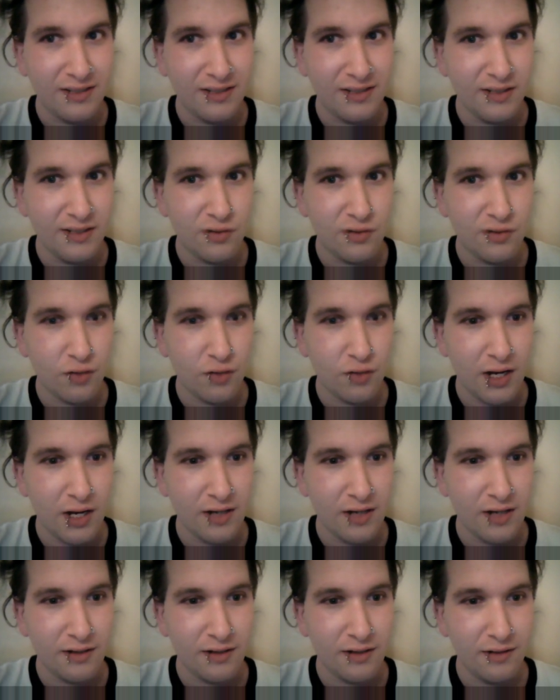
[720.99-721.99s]
exists or
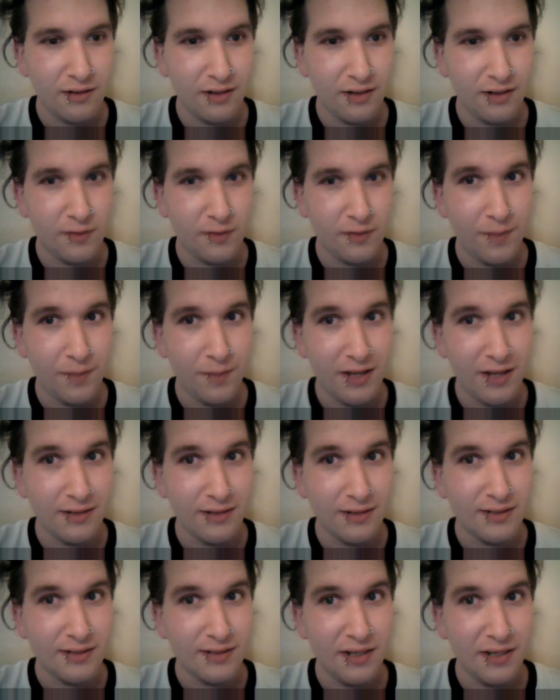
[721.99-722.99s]
not it
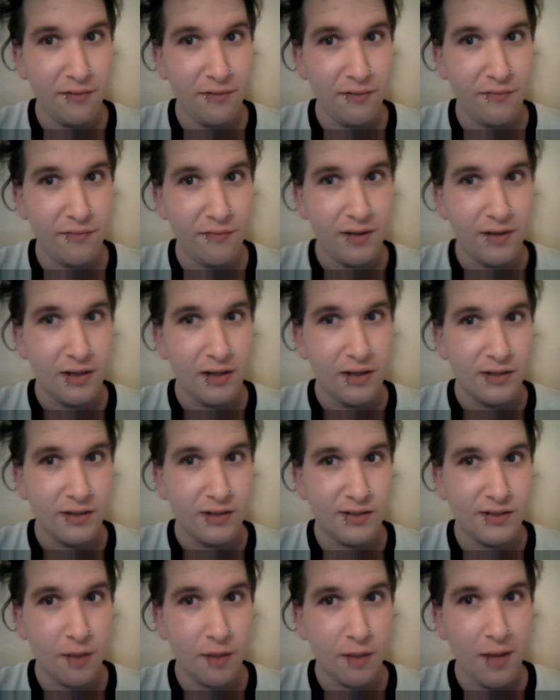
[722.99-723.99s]
depends if
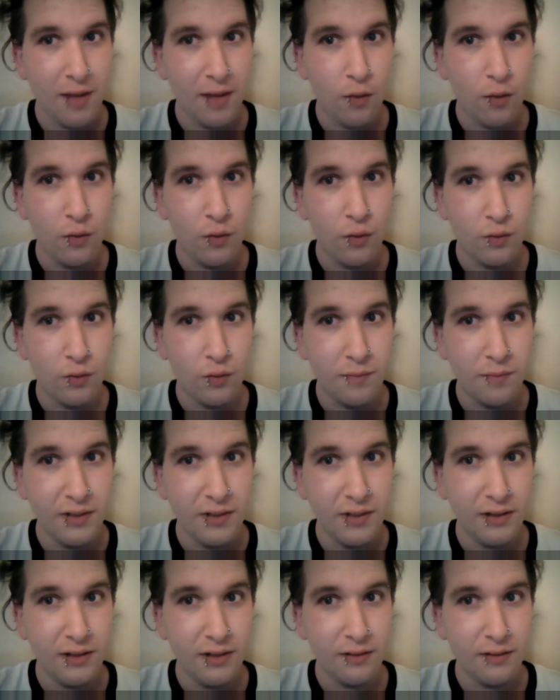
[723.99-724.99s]
somehow it would
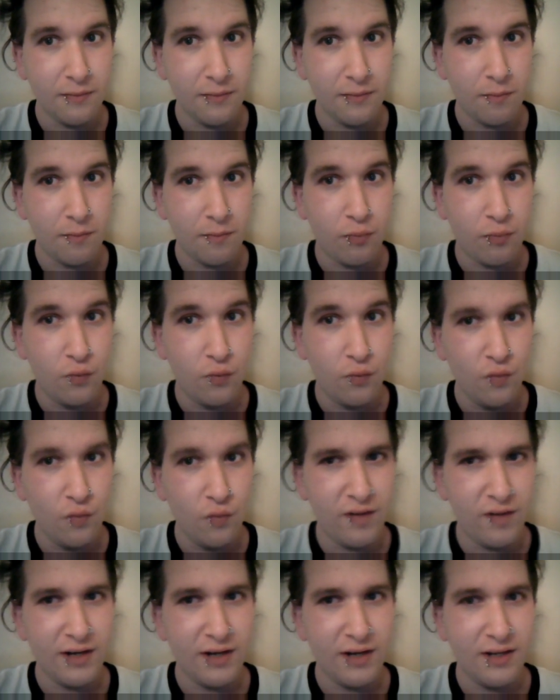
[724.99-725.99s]
be
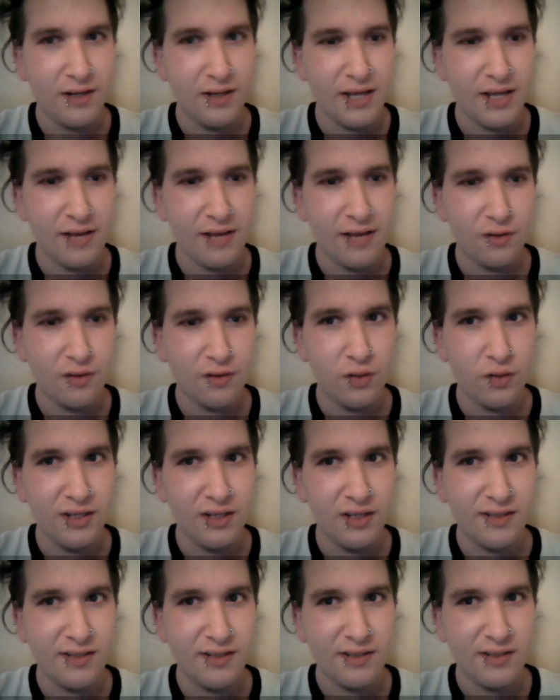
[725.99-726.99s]
proven that there
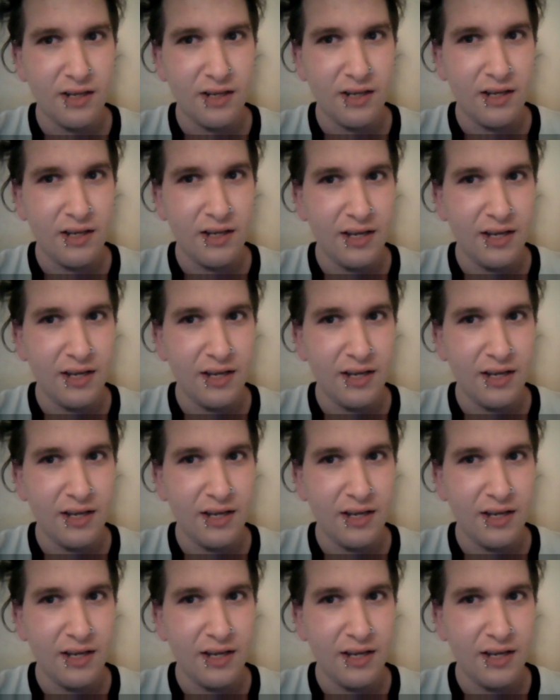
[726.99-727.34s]
is